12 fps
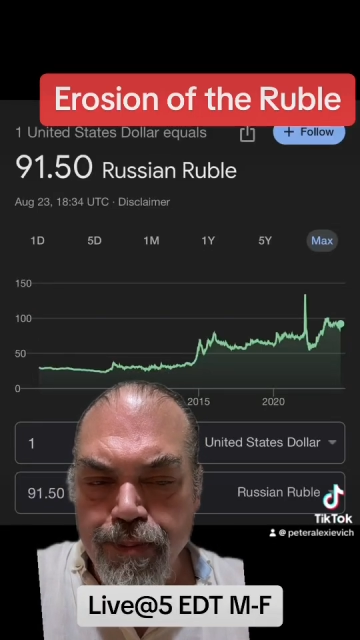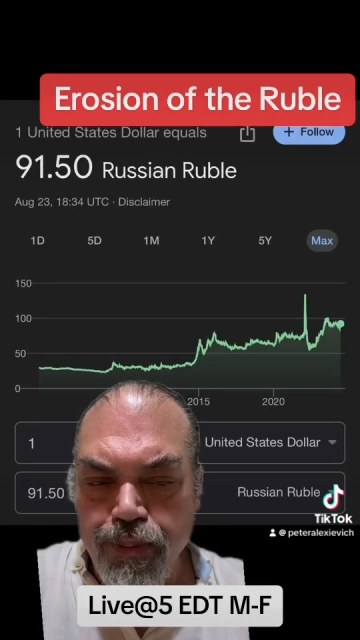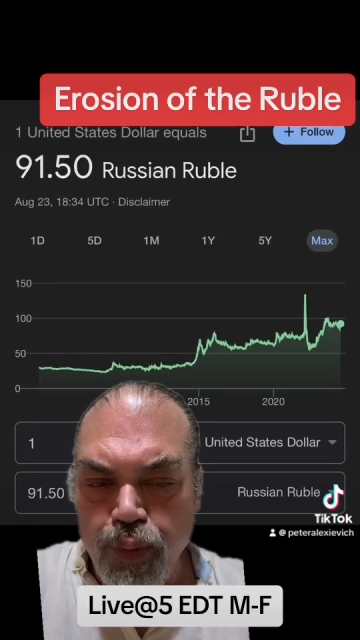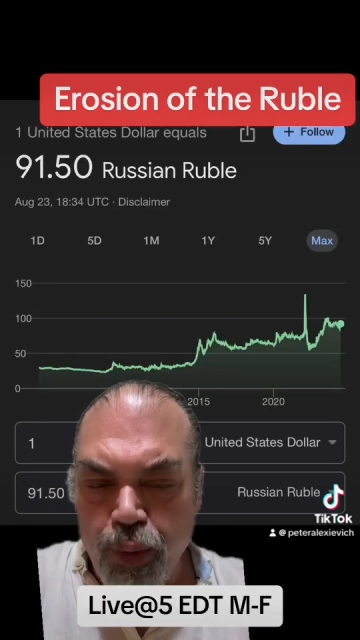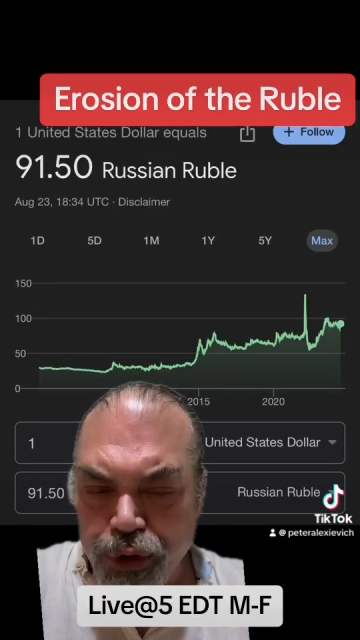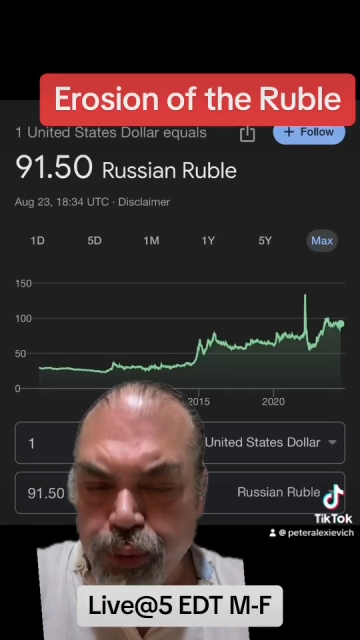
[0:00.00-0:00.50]

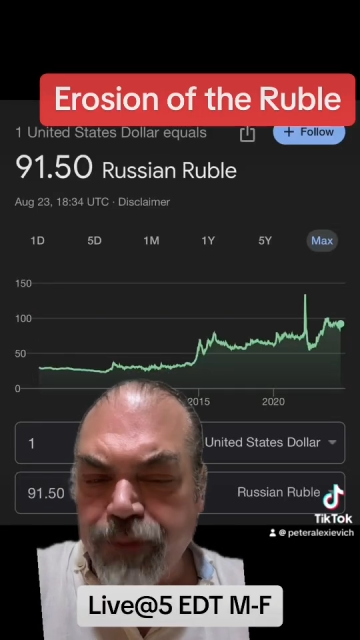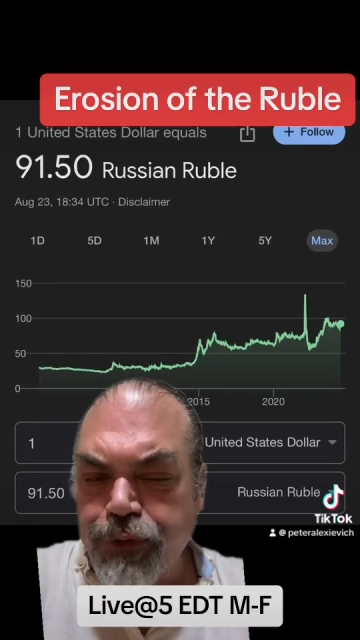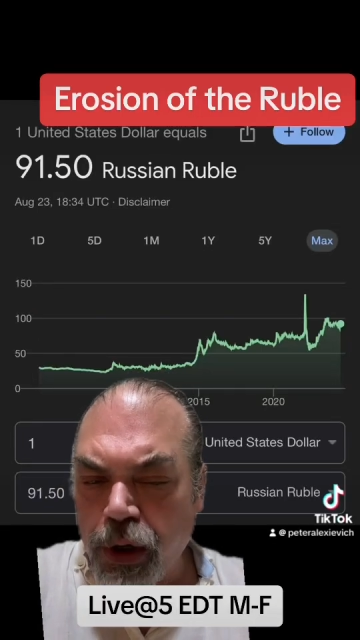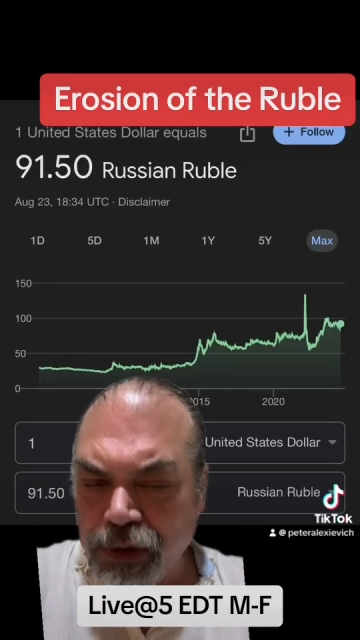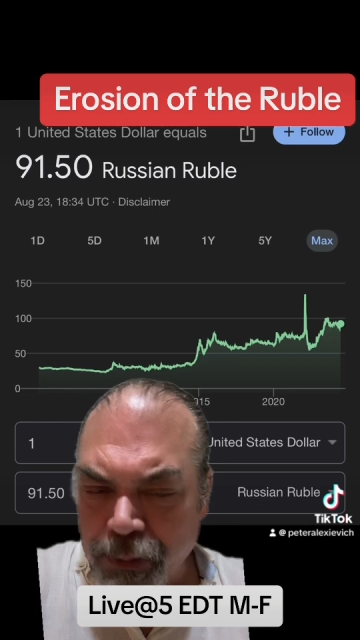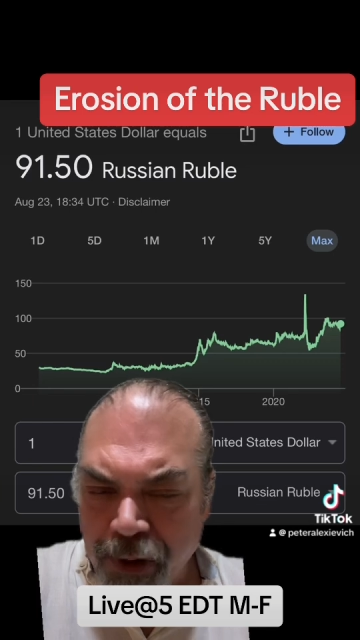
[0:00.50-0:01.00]
which we've
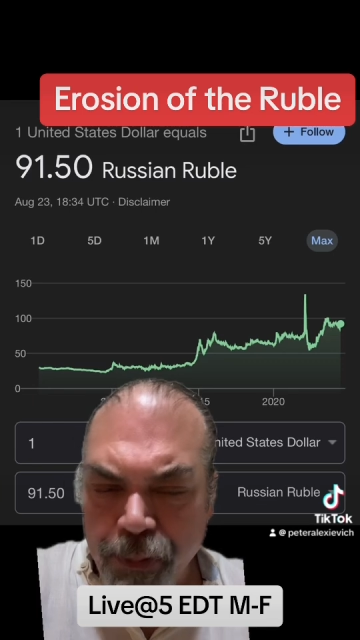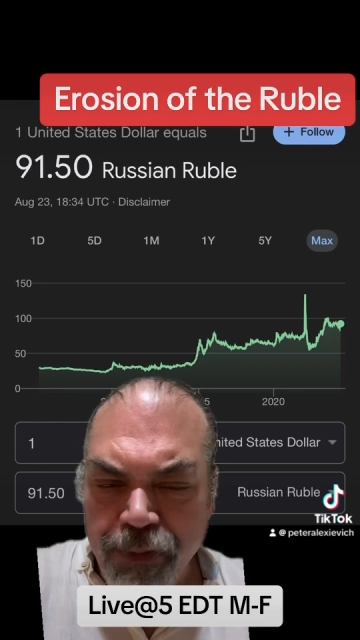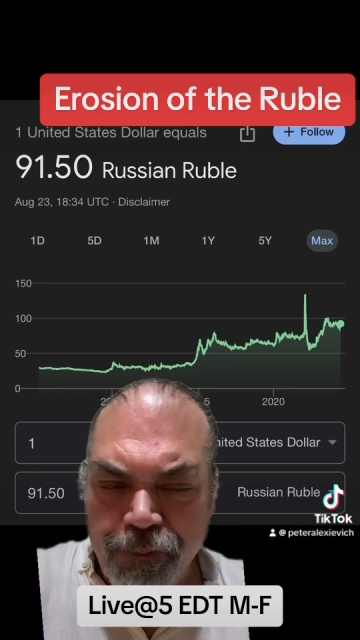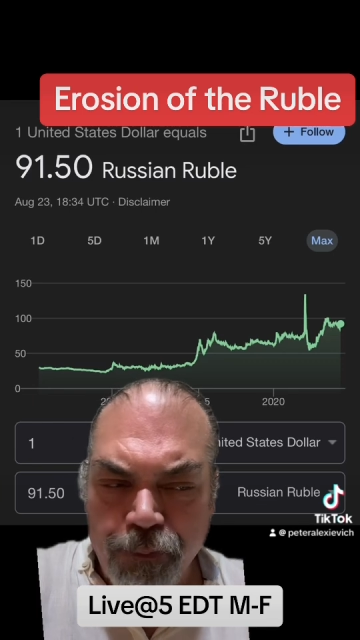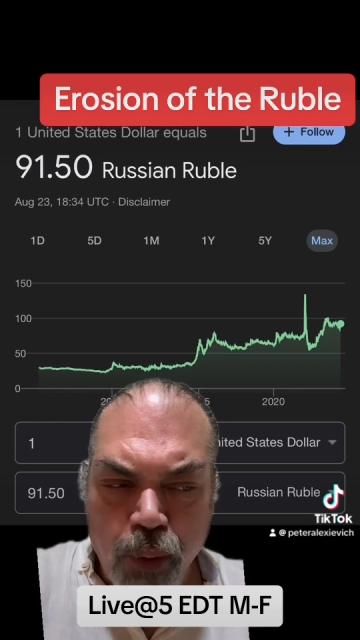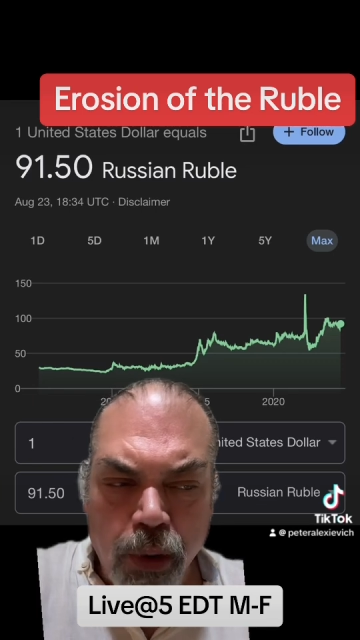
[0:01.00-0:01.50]
talked about
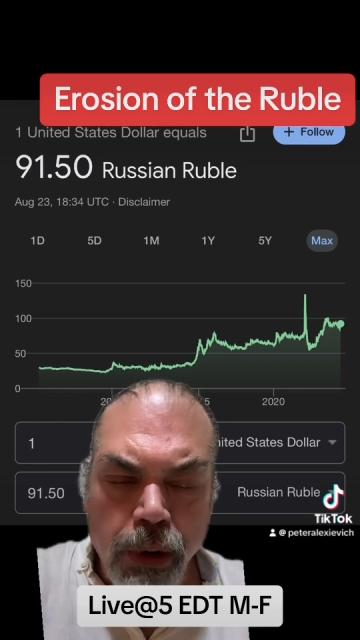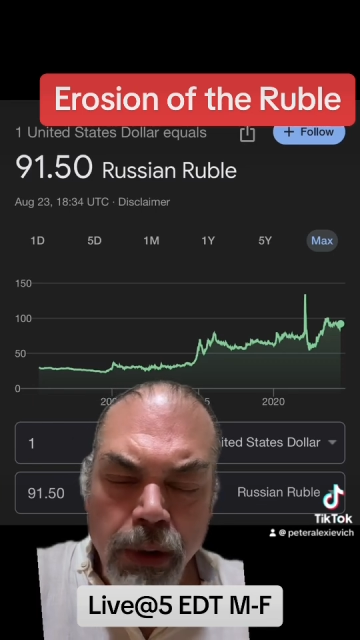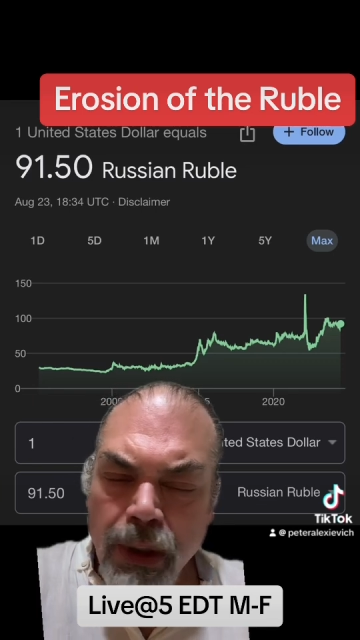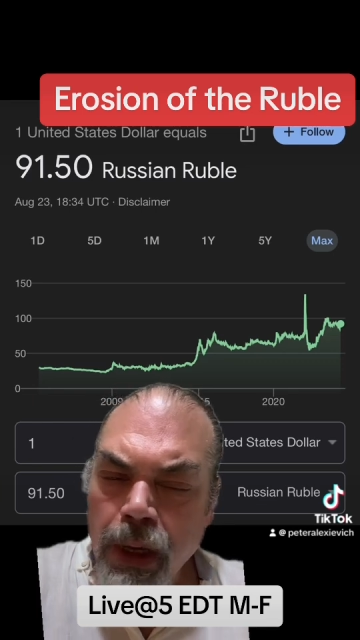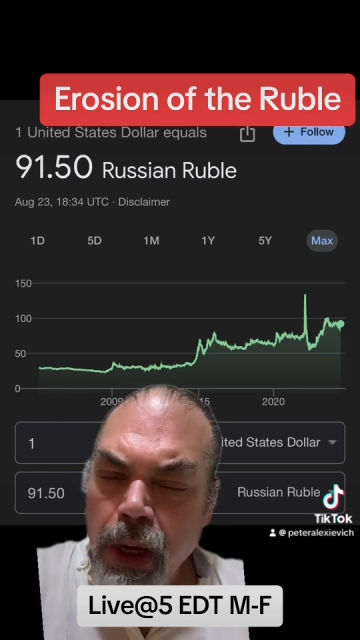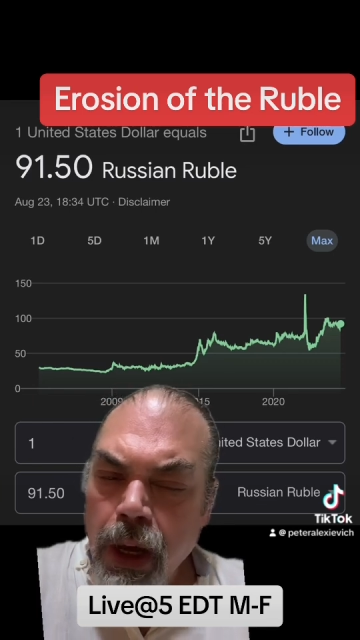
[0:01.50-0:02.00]
before.
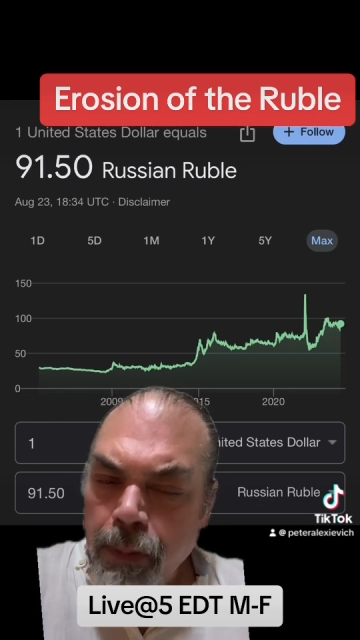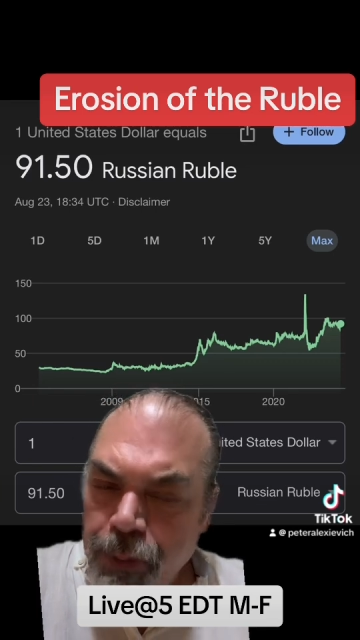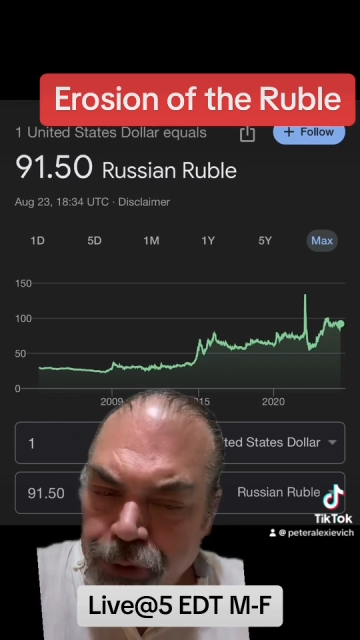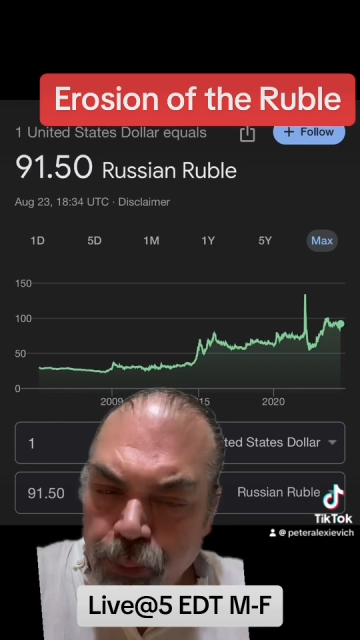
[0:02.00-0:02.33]
But